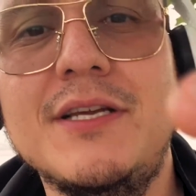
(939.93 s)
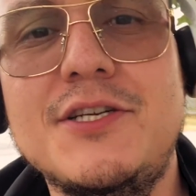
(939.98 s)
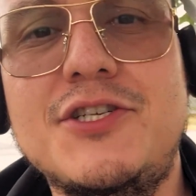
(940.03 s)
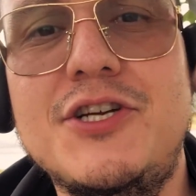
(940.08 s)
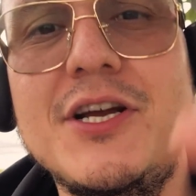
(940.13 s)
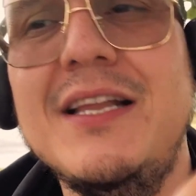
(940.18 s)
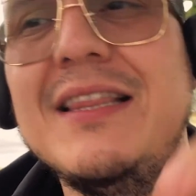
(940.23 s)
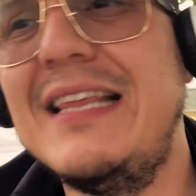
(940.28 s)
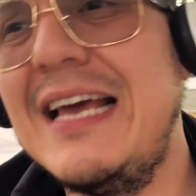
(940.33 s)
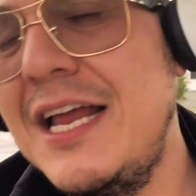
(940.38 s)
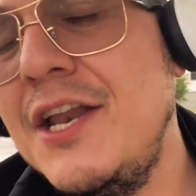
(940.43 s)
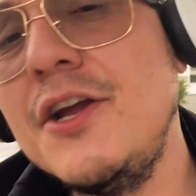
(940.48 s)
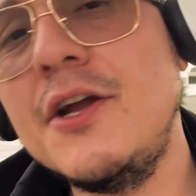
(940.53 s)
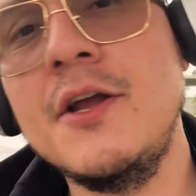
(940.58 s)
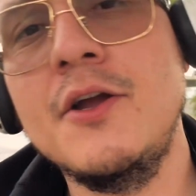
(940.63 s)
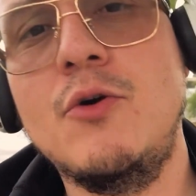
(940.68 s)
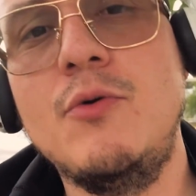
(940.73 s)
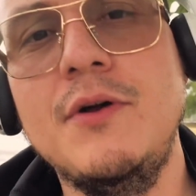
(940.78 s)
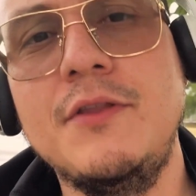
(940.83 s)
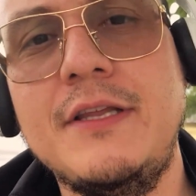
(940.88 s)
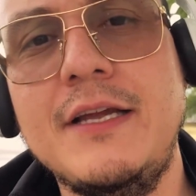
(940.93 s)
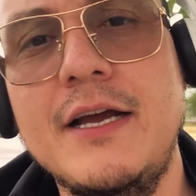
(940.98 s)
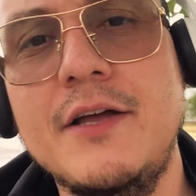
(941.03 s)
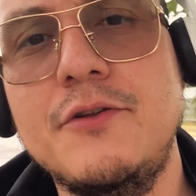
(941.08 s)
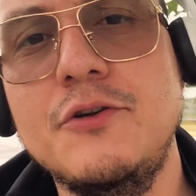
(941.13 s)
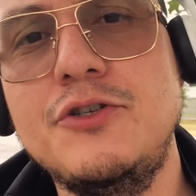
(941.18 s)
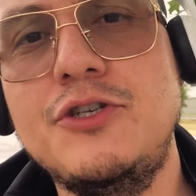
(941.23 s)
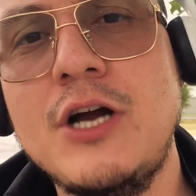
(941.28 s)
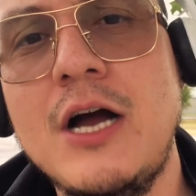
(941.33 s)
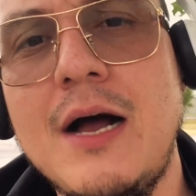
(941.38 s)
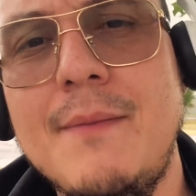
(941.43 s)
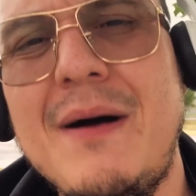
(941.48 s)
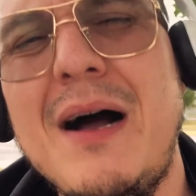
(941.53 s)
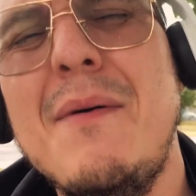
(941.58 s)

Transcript: this shit, then you can quit the other job.